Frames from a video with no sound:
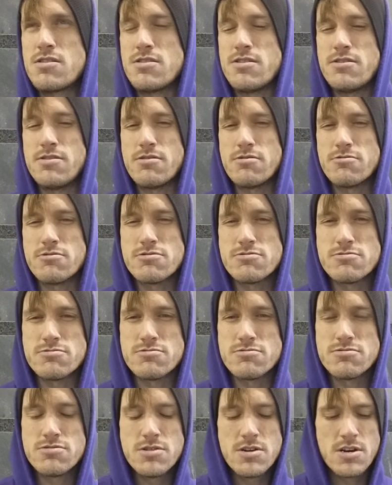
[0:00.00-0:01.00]
didn't know
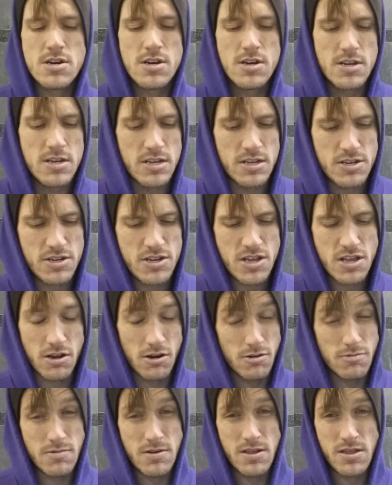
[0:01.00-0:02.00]
her, and she
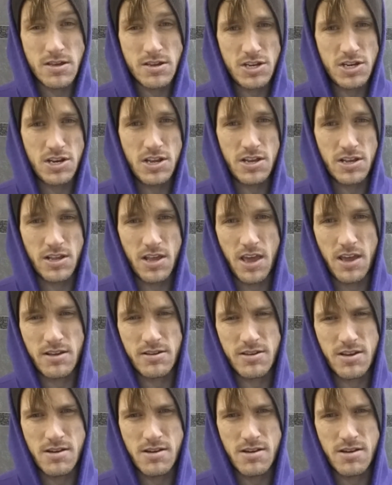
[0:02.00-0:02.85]
told me that she needed to